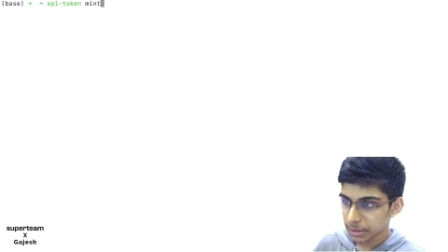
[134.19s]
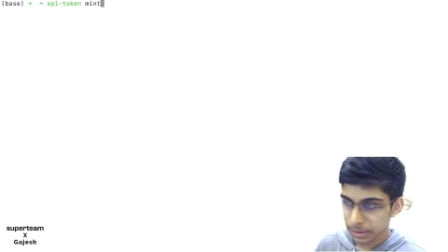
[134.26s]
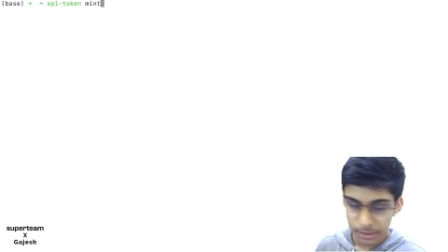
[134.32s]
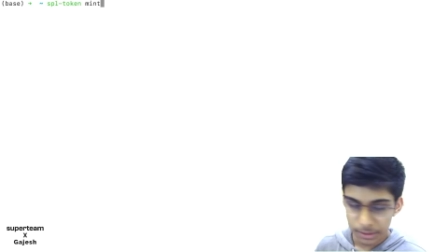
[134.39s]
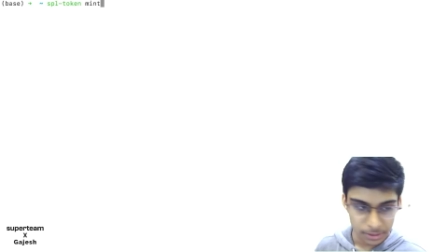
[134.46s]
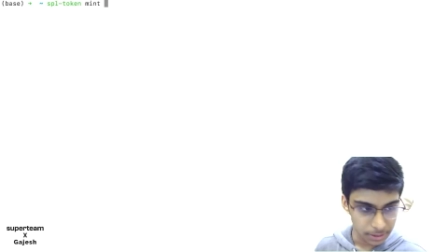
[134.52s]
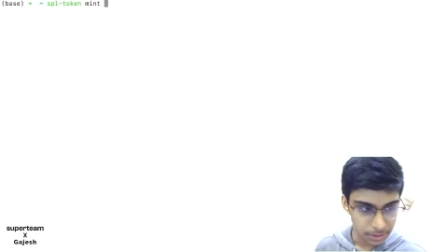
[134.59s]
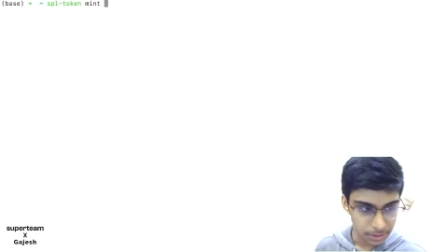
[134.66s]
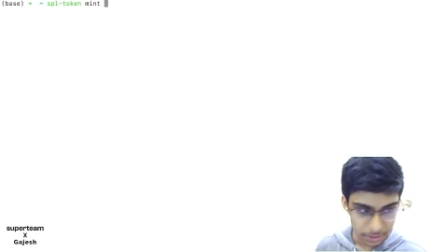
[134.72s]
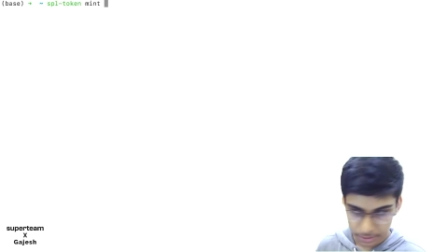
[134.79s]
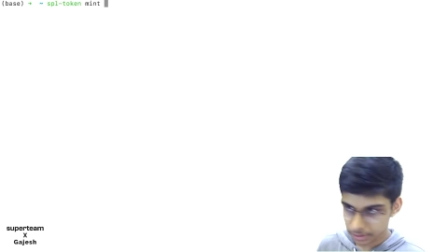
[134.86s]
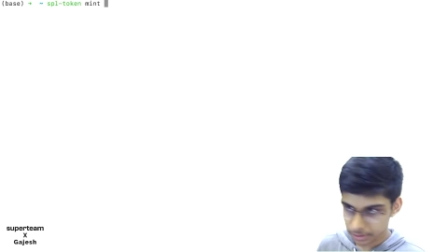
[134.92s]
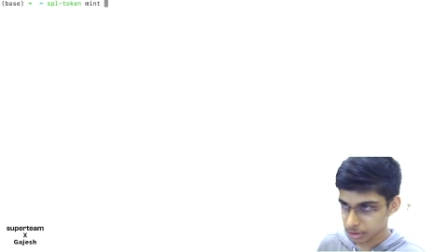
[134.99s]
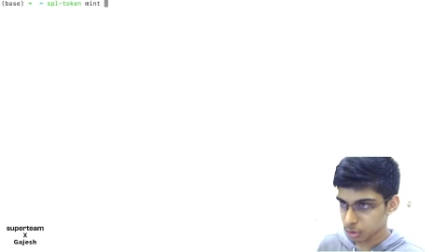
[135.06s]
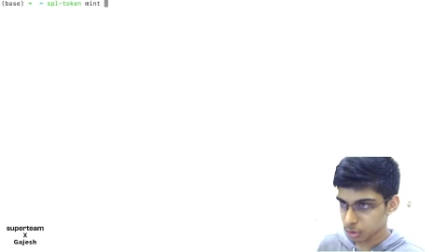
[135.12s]
and the
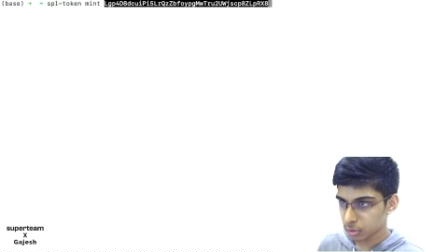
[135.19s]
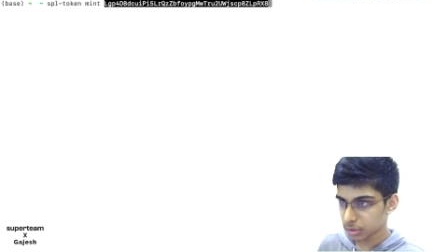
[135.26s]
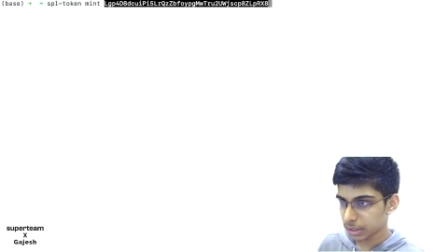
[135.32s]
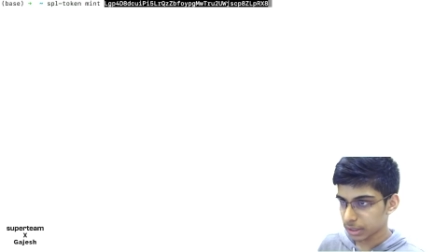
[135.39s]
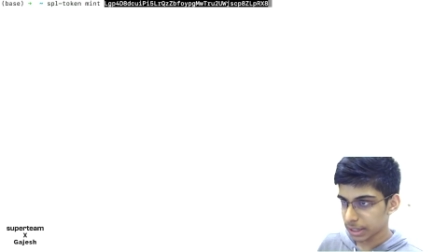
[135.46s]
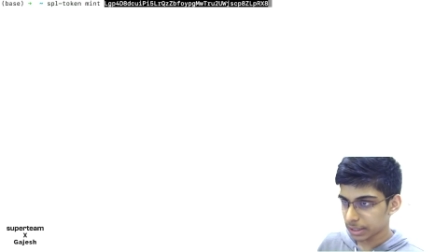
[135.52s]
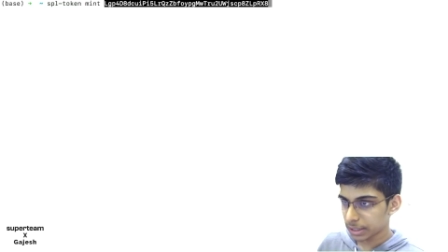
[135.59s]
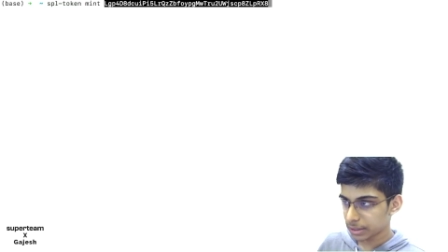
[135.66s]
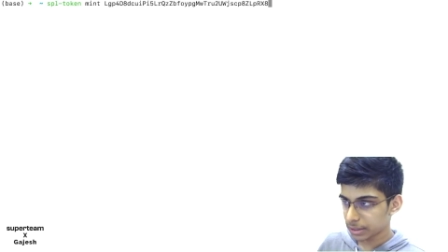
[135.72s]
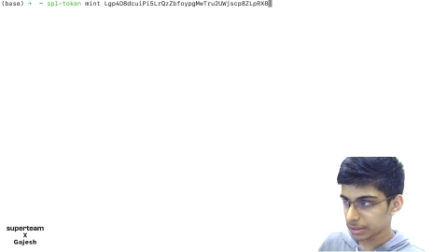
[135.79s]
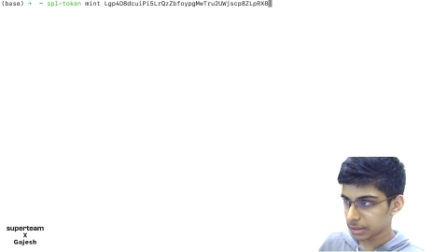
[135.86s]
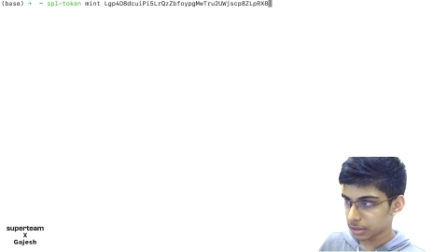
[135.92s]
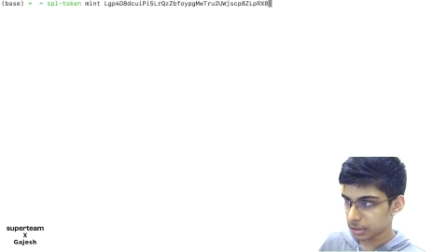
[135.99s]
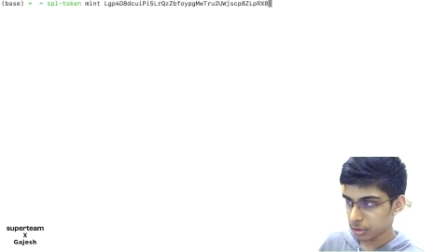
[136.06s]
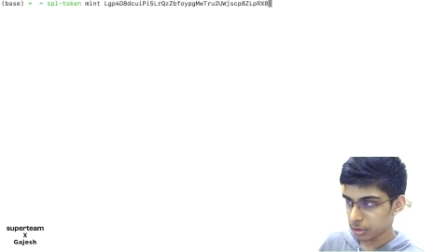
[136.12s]
token address,
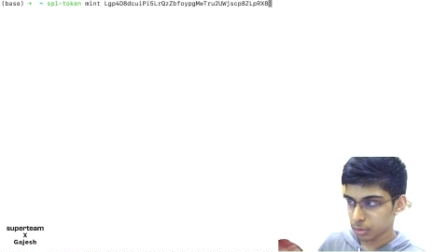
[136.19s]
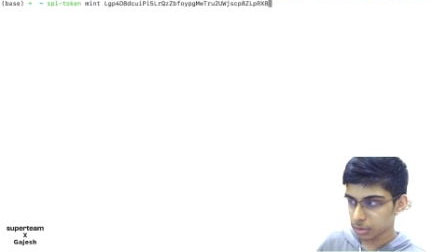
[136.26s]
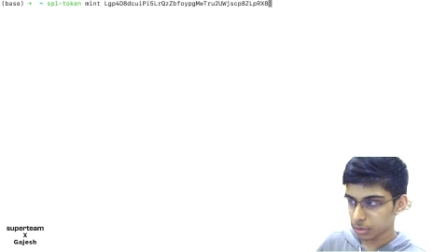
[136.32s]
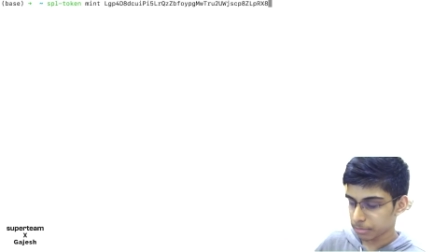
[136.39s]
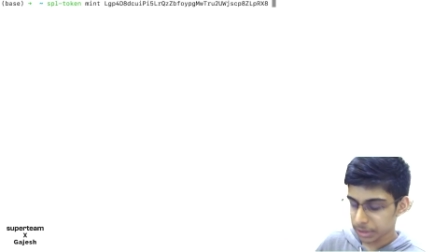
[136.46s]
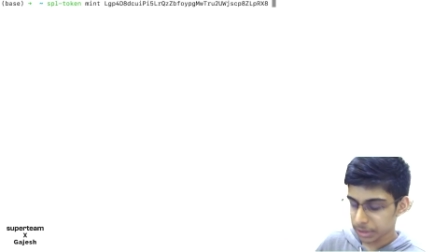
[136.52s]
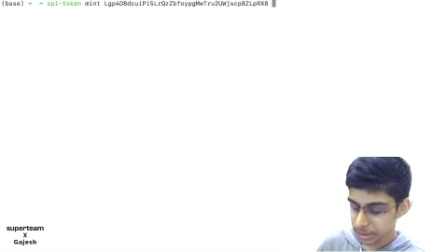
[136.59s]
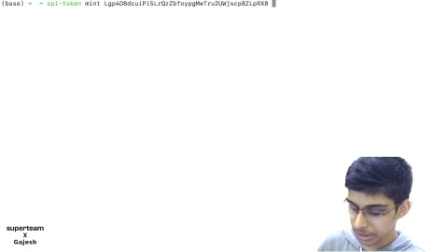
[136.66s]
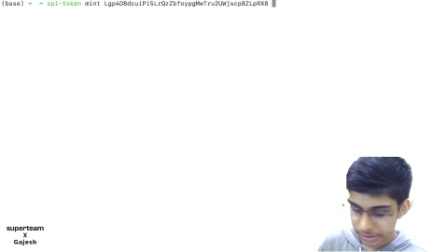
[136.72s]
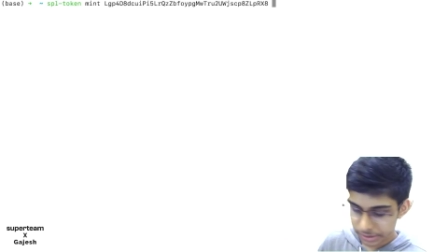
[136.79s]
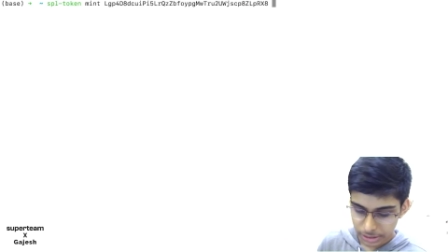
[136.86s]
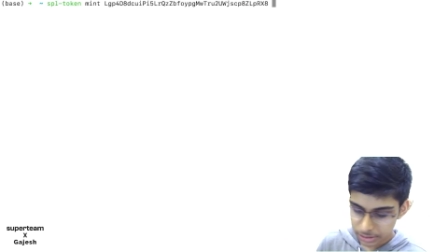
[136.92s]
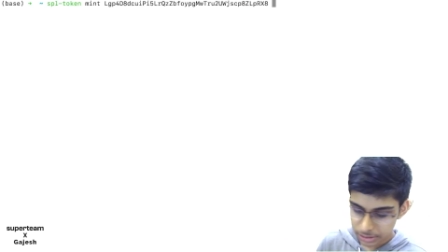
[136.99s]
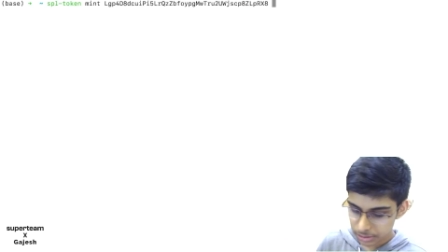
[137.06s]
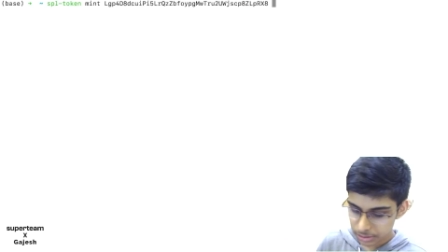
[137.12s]
token mint
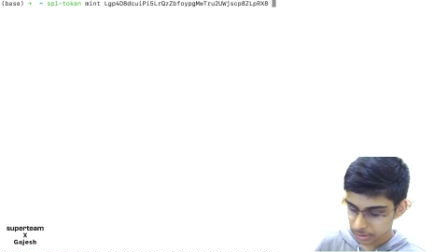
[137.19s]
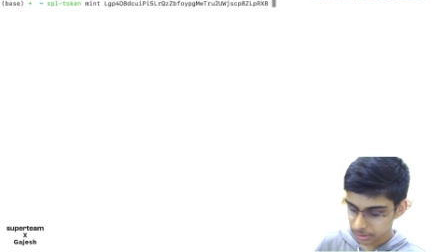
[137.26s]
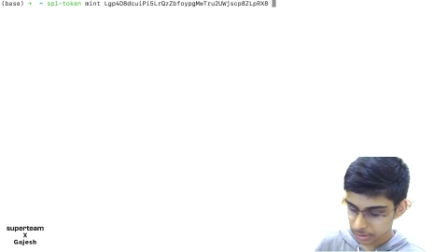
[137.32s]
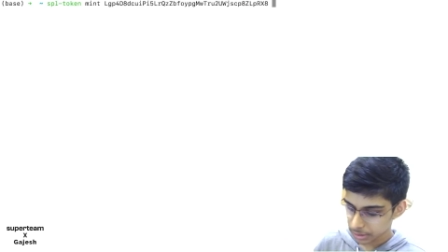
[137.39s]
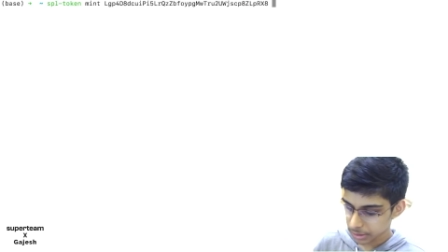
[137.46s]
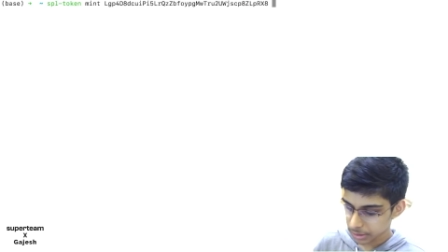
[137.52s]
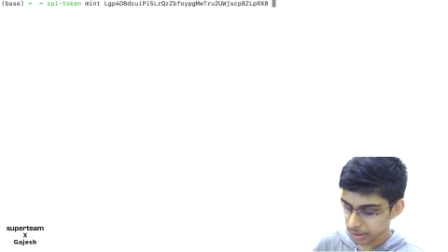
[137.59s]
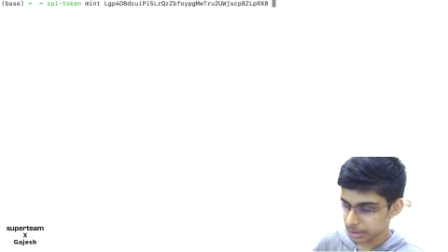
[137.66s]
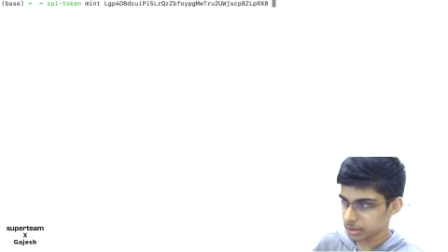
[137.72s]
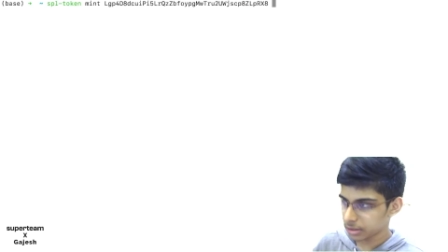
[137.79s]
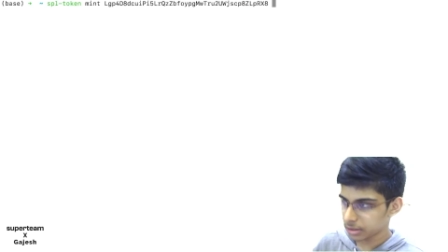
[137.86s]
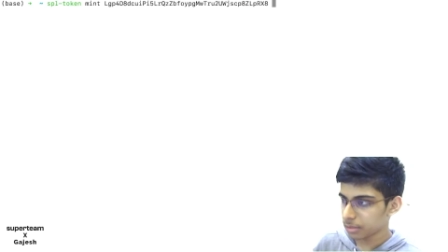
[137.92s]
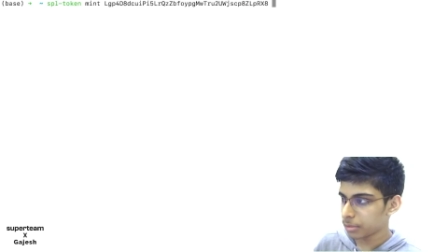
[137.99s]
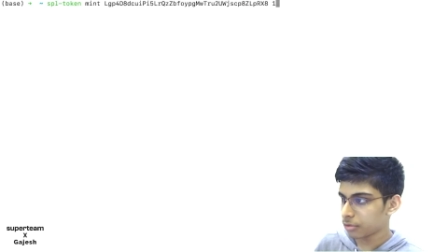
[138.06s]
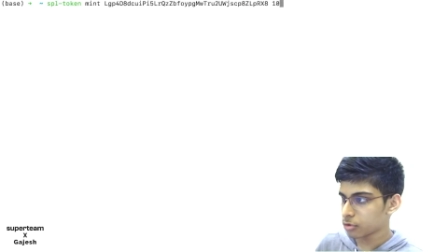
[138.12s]
address, and the number of
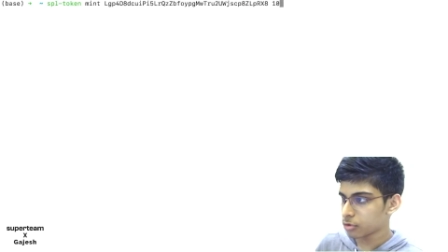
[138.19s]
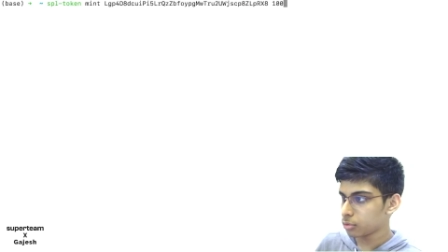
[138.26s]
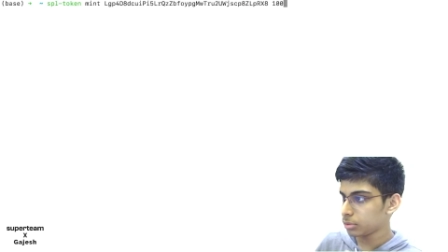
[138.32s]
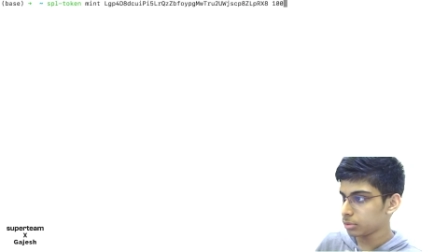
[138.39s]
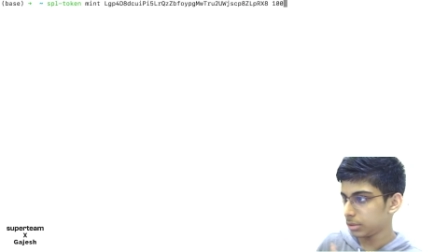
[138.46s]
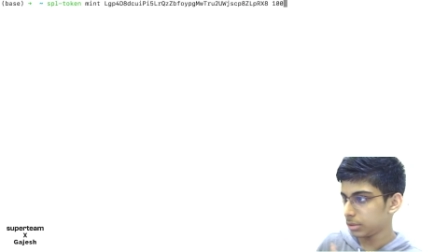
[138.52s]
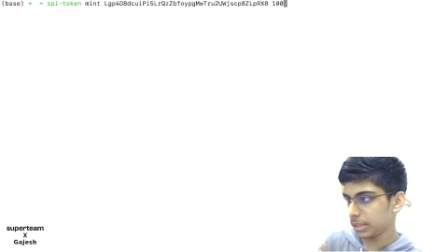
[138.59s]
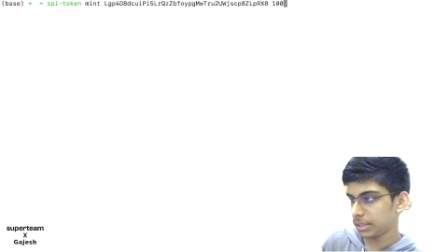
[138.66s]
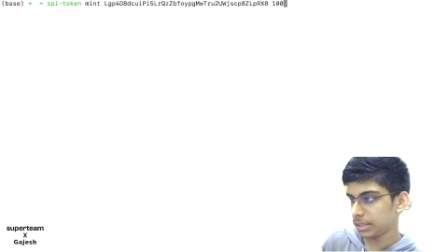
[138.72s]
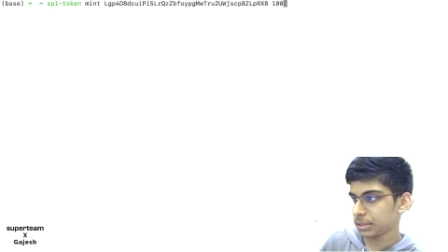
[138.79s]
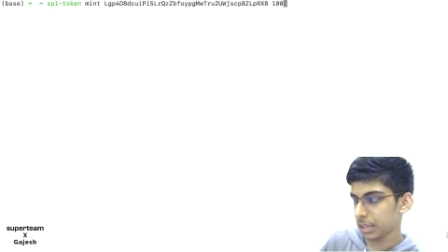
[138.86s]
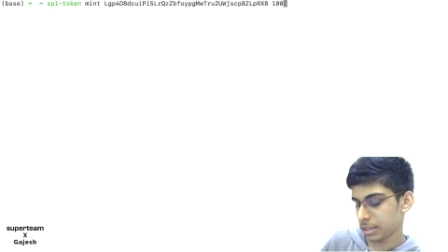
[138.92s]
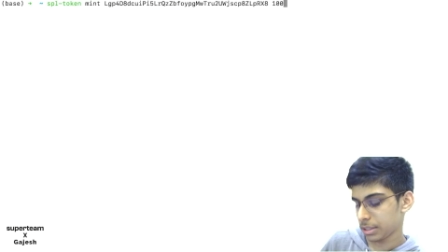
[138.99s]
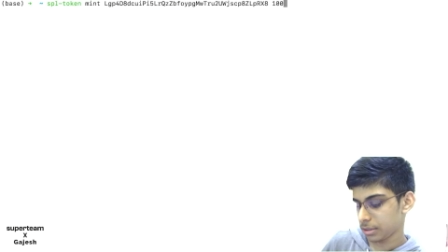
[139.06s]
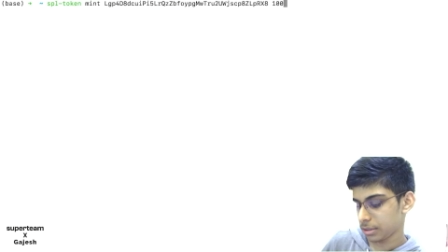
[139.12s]
tokens, that is 100.